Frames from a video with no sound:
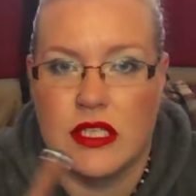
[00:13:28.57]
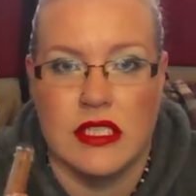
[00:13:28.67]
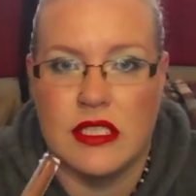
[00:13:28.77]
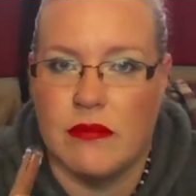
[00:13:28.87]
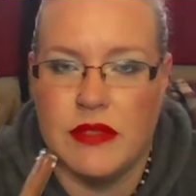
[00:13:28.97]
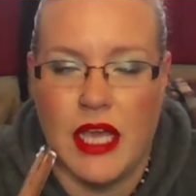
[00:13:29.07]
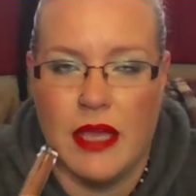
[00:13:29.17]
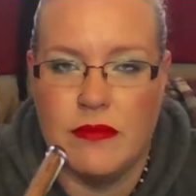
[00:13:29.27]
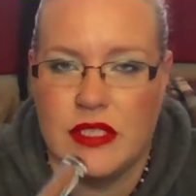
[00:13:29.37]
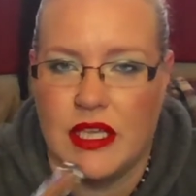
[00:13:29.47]
Because
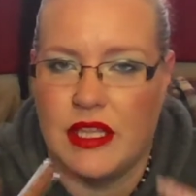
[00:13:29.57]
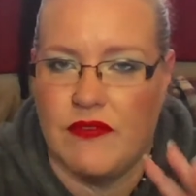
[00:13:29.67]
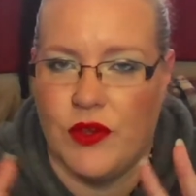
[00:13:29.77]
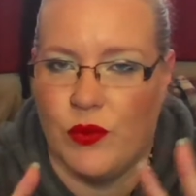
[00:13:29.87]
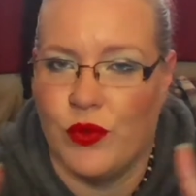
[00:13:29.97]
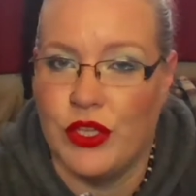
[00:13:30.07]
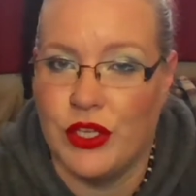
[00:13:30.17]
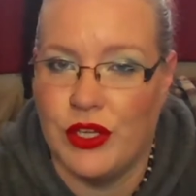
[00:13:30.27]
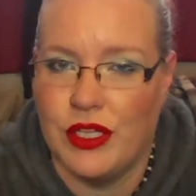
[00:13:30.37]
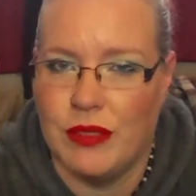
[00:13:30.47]
sometimes, like, they feel really
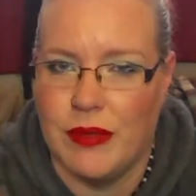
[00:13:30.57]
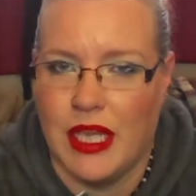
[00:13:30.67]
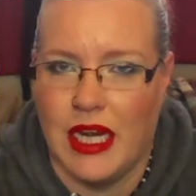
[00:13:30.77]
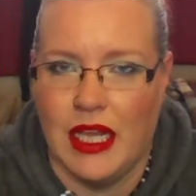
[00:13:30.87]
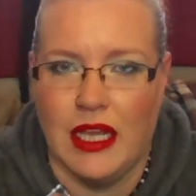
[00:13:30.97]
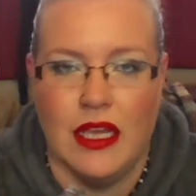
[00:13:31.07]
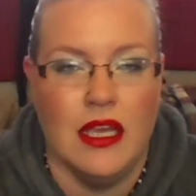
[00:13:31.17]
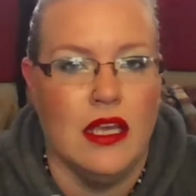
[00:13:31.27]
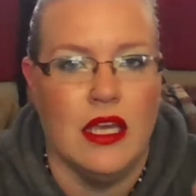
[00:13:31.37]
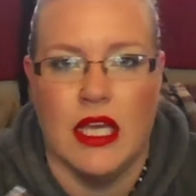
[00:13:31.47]
good in the beginning,
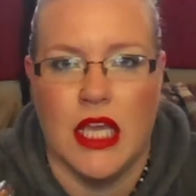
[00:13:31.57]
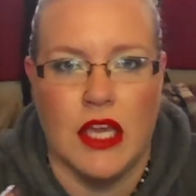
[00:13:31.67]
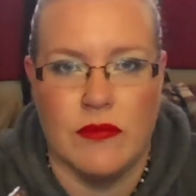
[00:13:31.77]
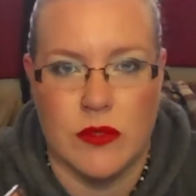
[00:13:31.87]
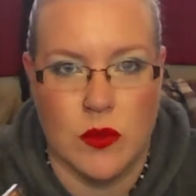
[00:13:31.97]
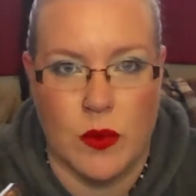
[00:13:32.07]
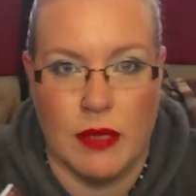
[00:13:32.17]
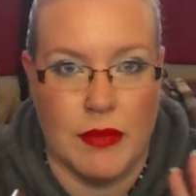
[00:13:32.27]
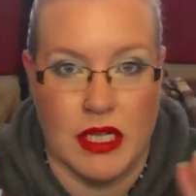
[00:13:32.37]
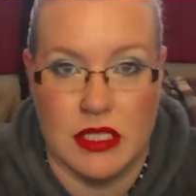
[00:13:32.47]
give them
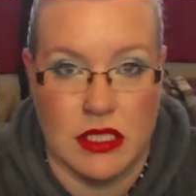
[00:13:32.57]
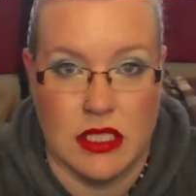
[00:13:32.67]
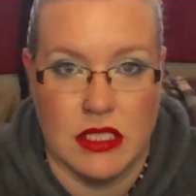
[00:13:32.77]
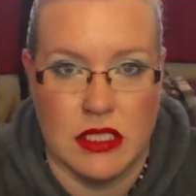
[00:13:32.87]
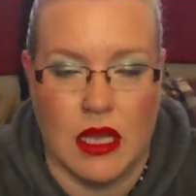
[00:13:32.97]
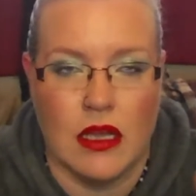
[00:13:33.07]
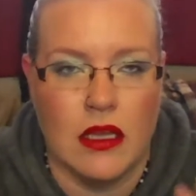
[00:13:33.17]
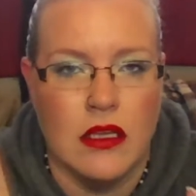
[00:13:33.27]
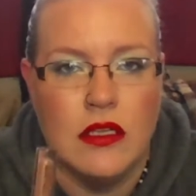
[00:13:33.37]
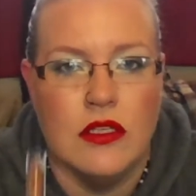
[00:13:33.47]
20 minutes and they suck.
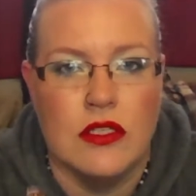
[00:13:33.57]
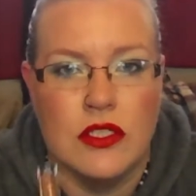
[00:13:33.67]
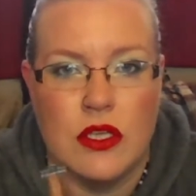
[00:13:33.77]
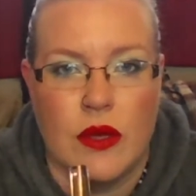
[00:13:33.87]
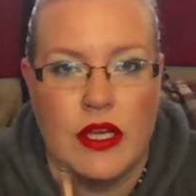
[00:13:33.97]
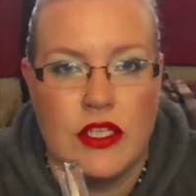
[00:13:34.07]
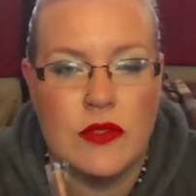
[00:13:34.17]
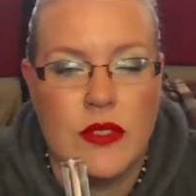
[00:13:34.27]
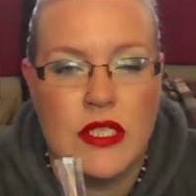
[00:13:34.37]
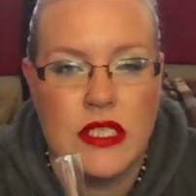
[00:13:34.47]
So I
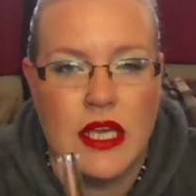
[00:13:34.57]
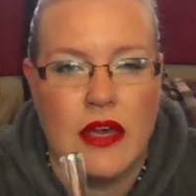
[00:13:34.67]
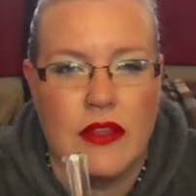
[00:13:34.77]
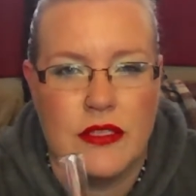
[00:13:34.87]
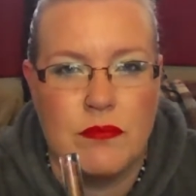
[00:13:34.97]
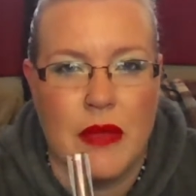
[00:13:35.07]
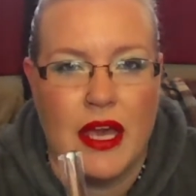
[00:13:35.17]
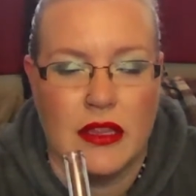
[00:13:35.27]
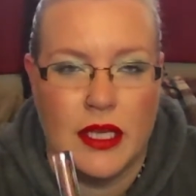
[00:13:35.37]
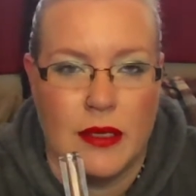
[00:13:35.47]
just want to see how this
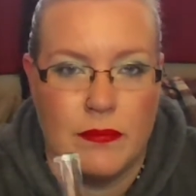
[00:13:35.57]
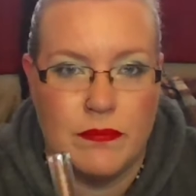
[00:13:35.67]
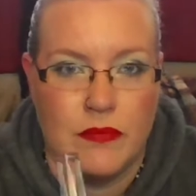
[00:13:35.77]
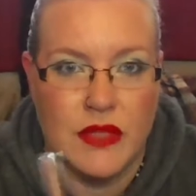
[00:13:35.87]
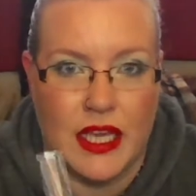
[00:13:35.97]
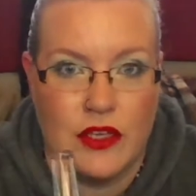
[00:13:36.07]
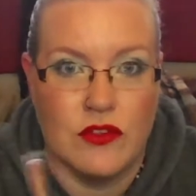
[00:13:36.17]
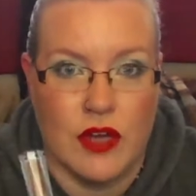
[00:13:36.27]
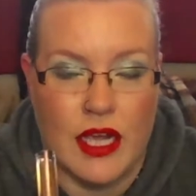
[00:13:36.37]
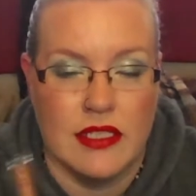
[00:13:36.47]
matte lip, like,
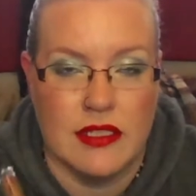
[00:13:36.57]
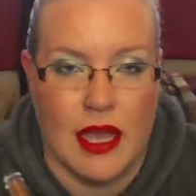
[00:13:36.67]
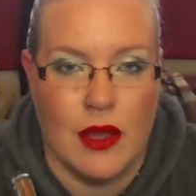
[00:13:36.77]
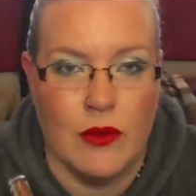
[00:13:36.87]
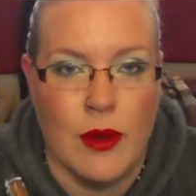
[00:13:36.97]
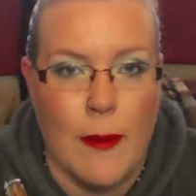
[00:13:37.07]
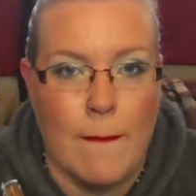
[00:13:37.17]
dries down.